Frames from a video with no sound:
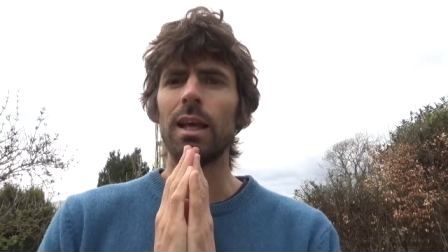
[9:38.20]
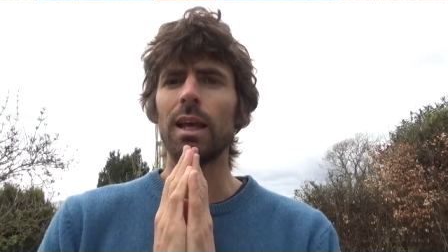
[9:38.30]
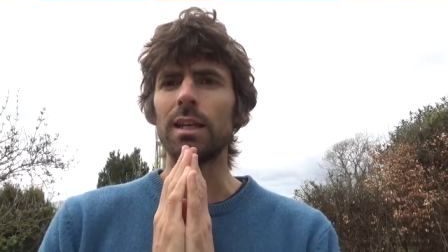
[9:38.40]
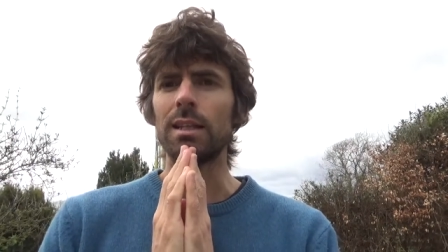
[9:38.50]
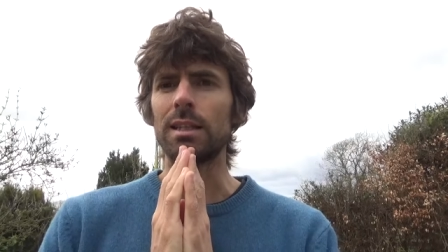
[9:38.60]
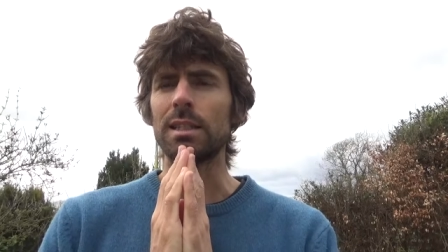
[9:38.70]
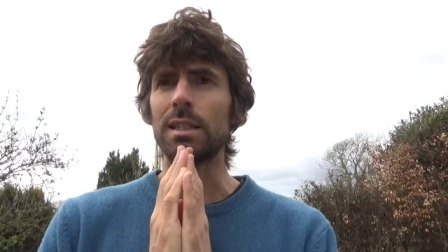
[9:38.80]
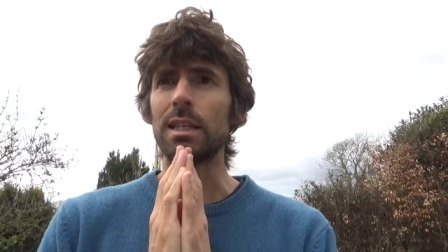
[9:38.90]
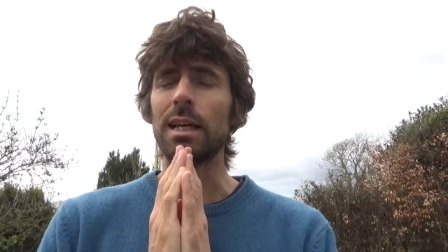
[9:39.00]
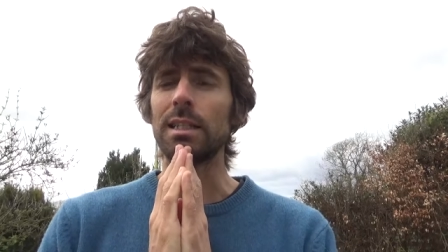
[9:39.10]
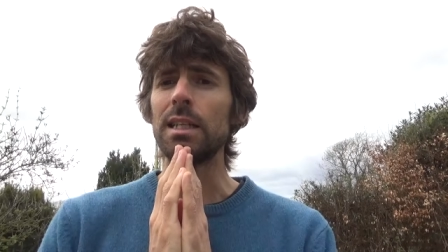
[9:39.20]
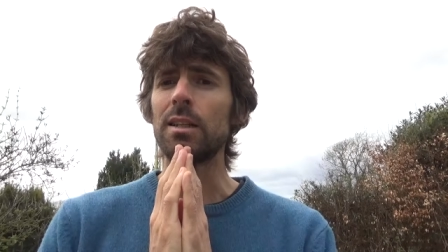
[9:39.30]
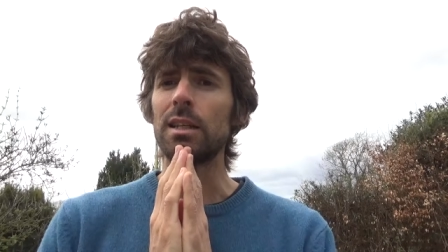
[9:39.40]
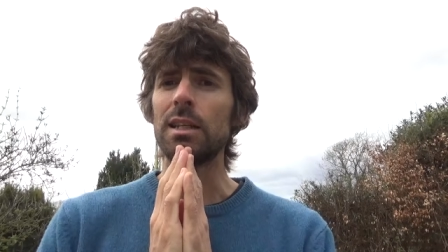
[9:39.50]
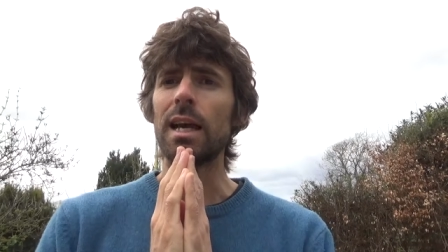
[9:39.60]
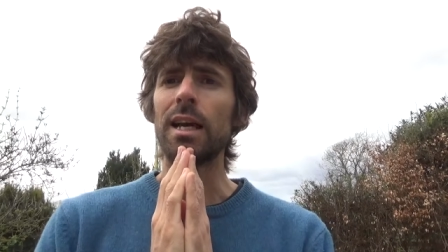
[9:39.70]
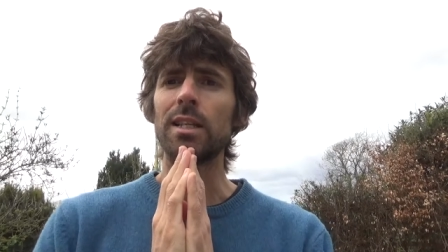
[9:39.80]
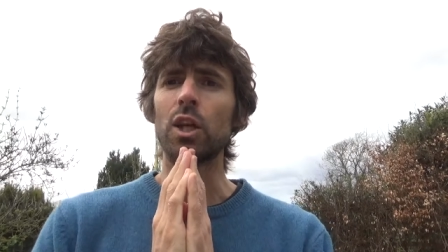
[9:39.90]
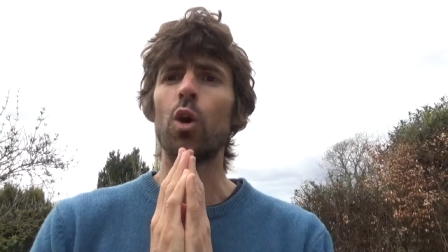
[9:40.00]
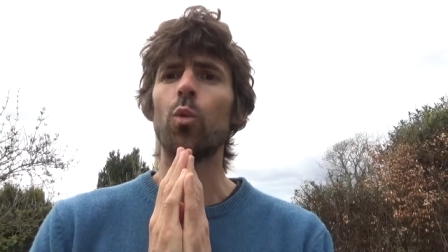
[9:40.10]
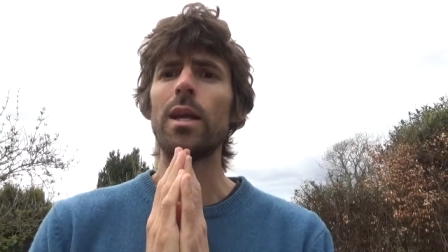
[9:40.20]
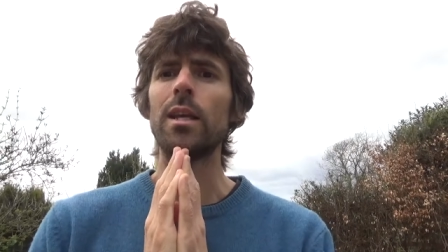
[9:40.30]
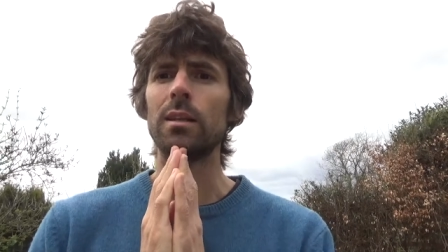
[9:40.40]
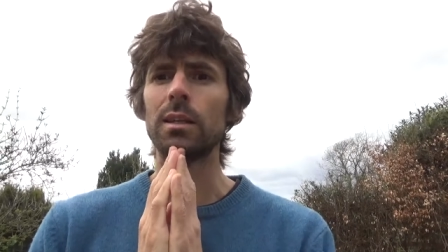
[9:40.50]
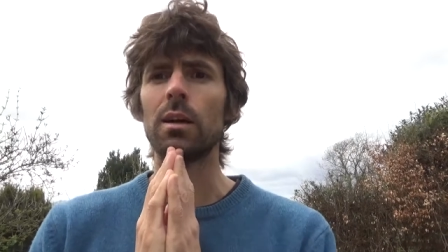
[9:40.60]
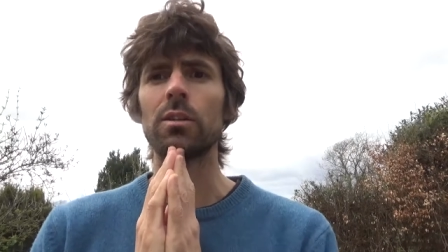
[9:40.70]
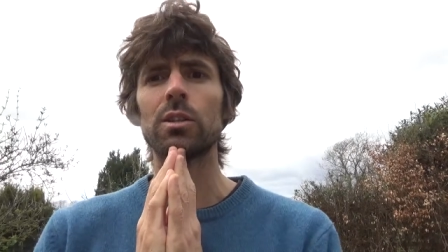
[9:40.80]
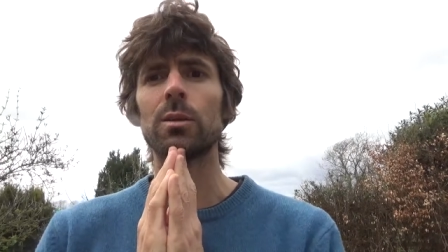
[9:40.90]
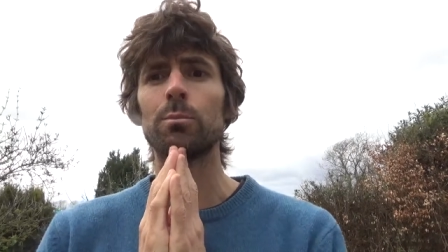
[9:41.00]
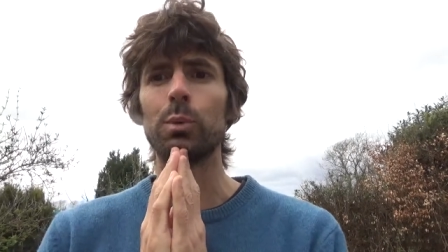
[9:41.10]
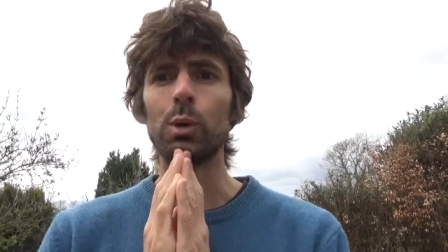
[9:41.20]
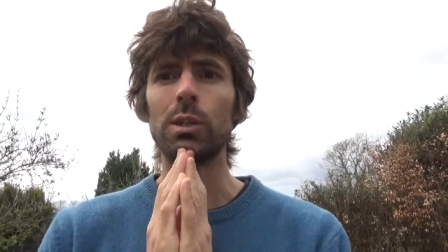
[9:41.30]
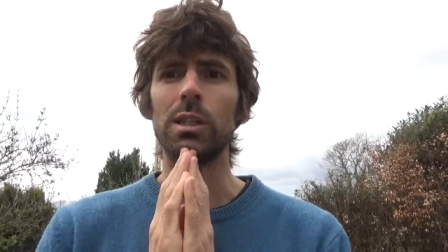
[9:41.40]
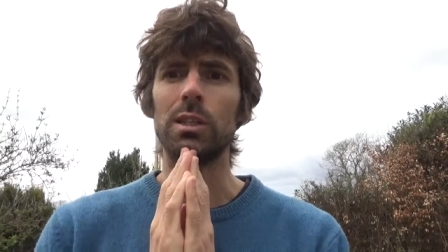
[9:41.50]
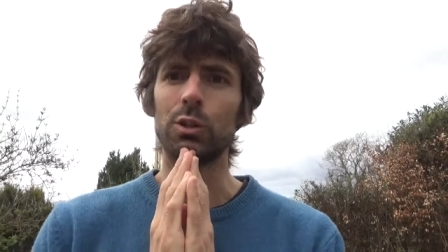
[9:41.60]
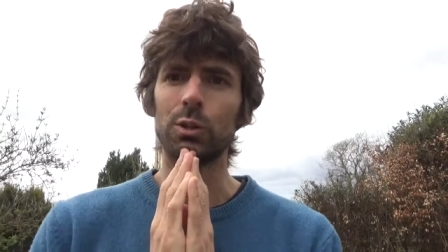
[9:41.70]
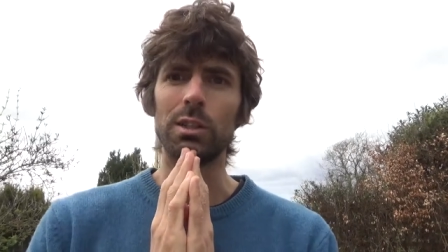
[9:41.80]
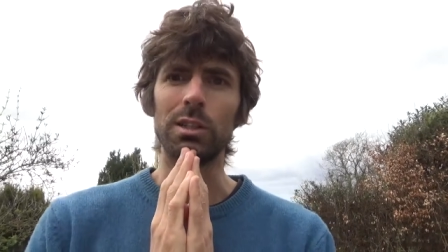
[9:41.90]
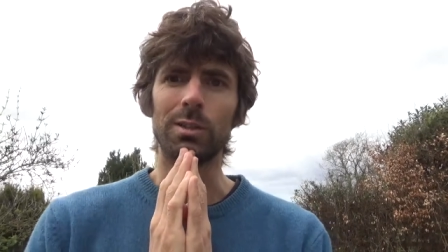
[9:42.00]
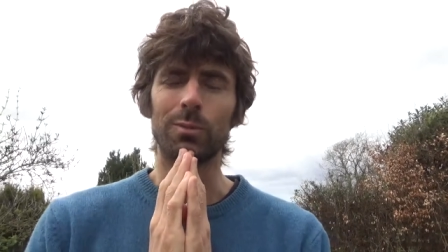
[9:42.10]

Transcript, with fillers: And there's the idea that he had his awakening under the Bodhi tree.